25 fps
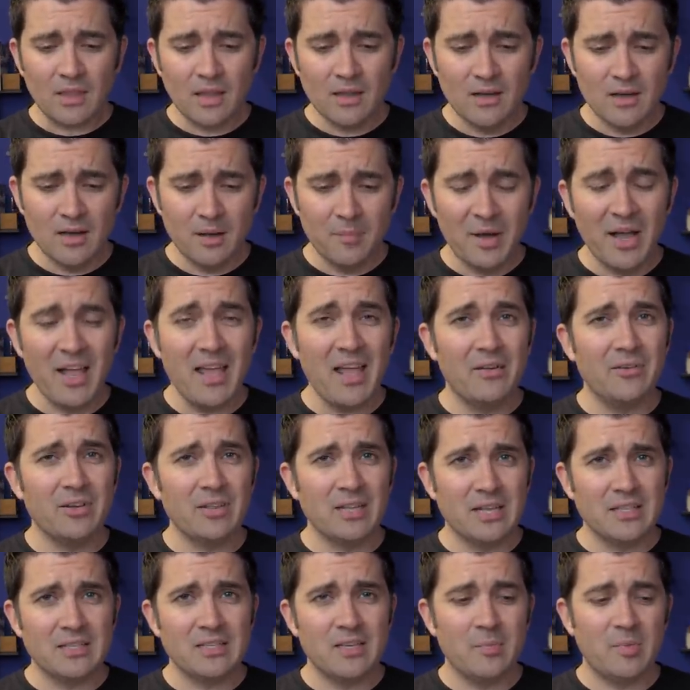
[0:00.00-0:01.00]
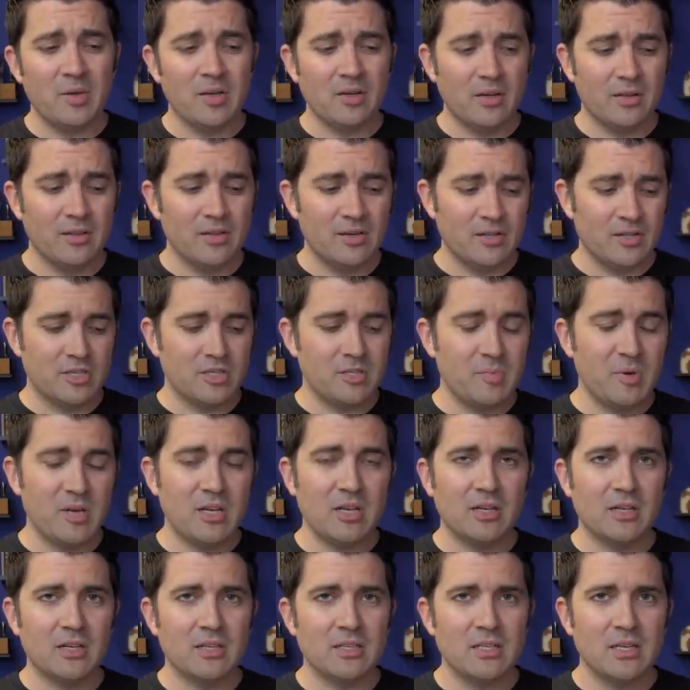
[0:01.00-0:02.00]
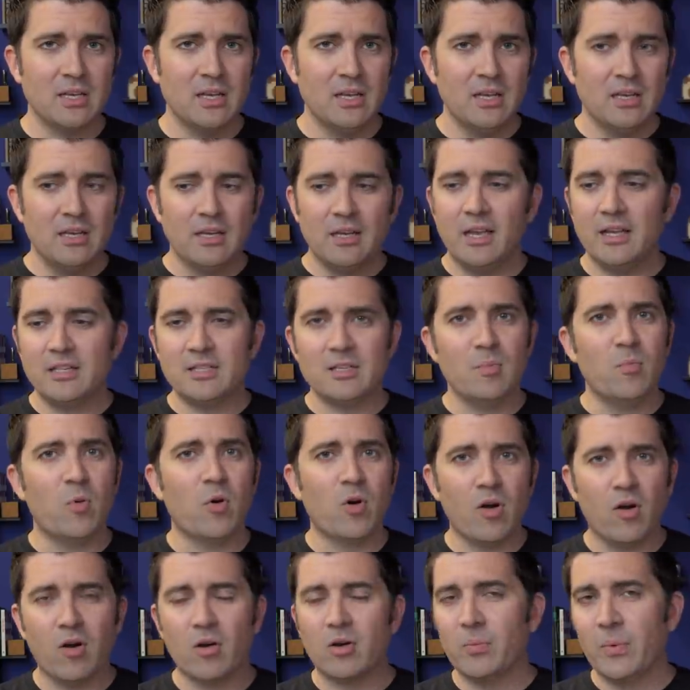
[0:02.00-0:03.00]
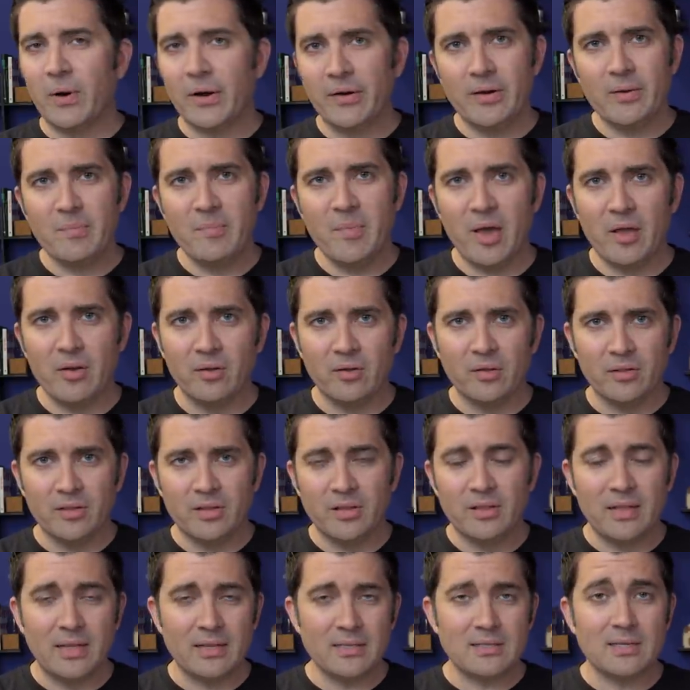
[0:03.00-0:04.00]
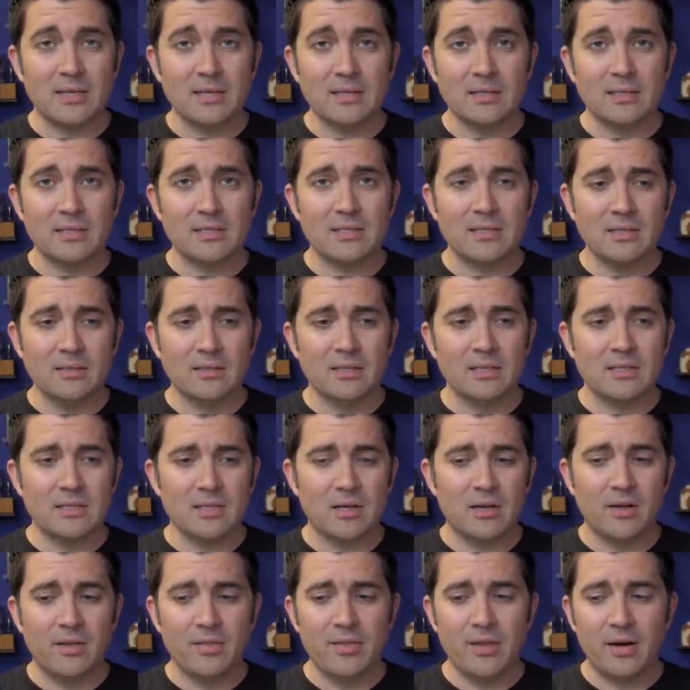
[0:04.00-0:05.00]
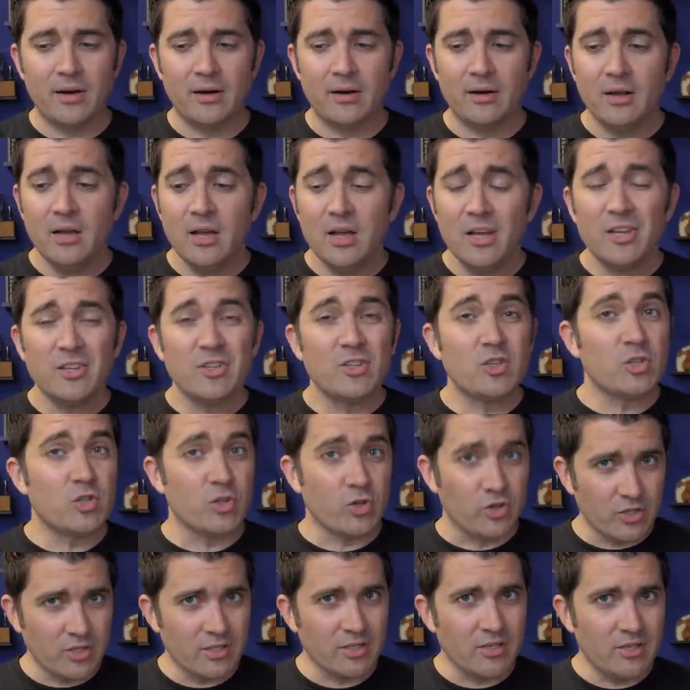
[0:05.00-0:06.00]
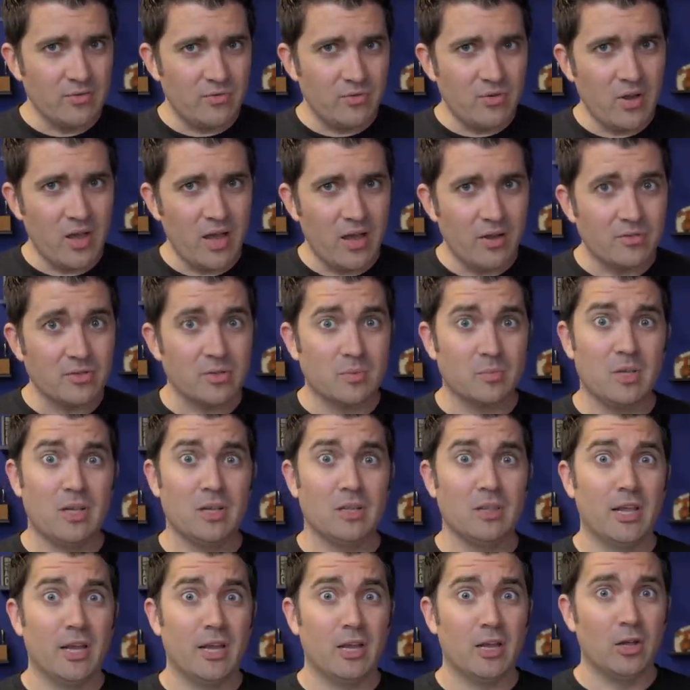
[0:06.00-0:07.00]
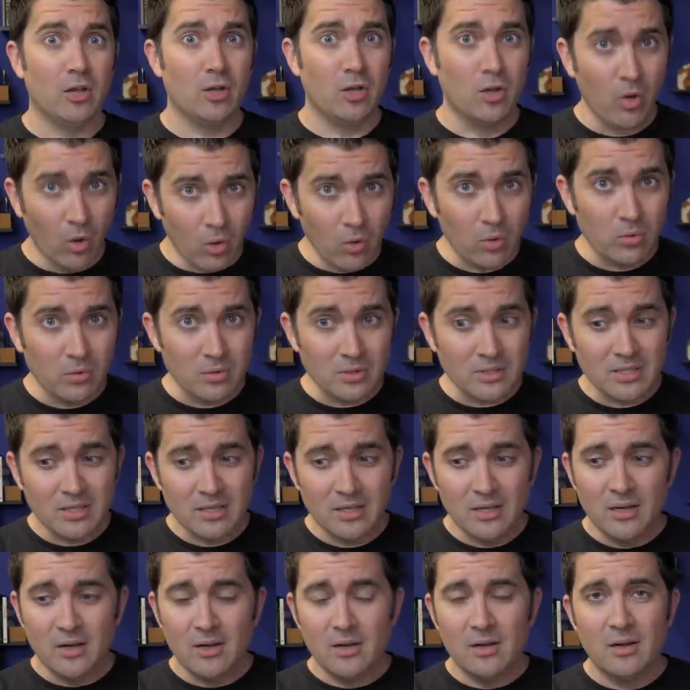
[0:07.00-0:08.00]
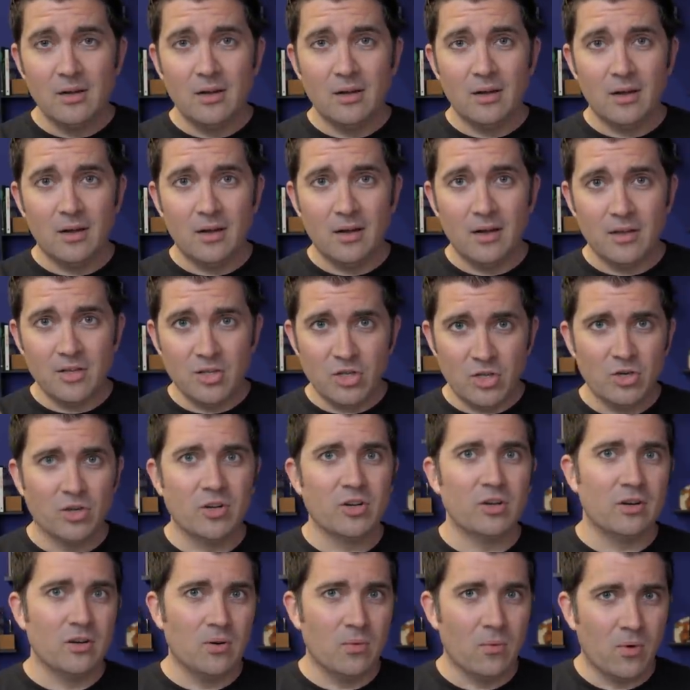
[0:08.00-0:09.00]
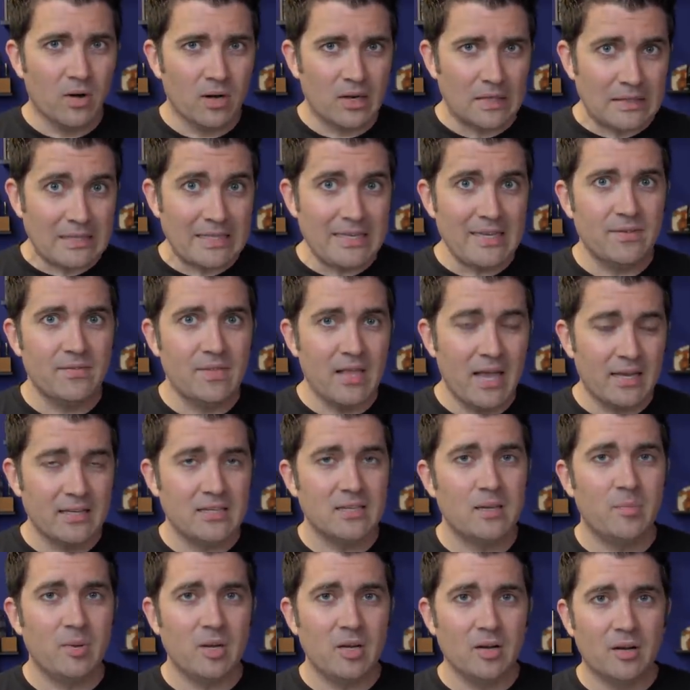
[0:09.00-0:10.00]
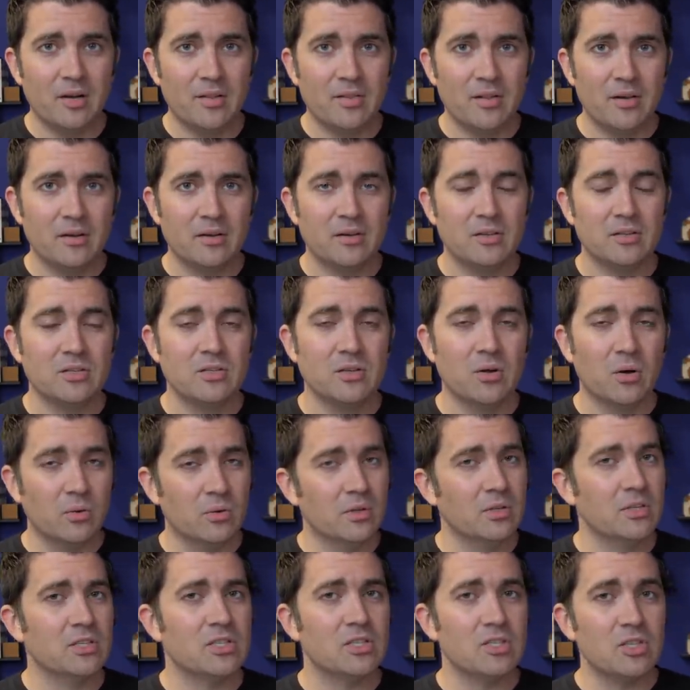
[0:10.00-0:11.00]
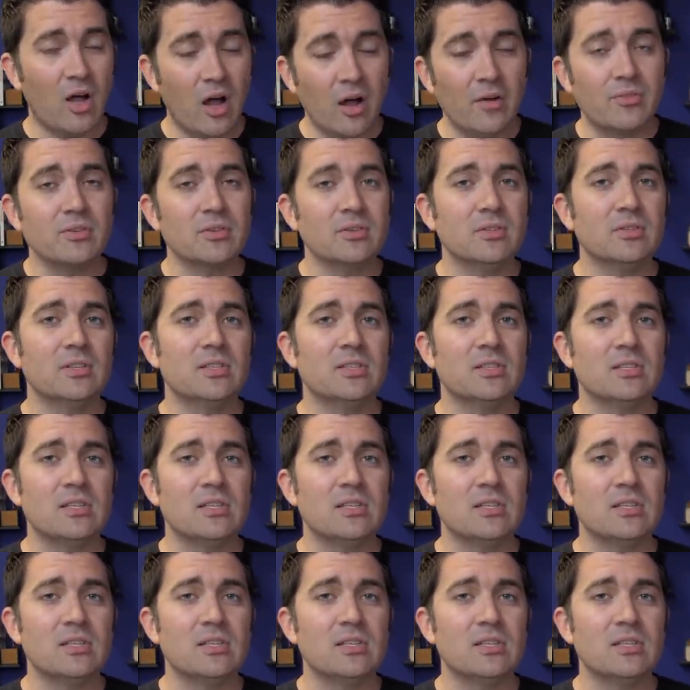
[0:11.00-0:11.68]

uh, by having that tipping on there, just because it's a more hard-wearing metal than that stainless steel that's on there. Certainly if you have something like gold, Uh, you're going to want to leave that tipping on there, because gold is softer than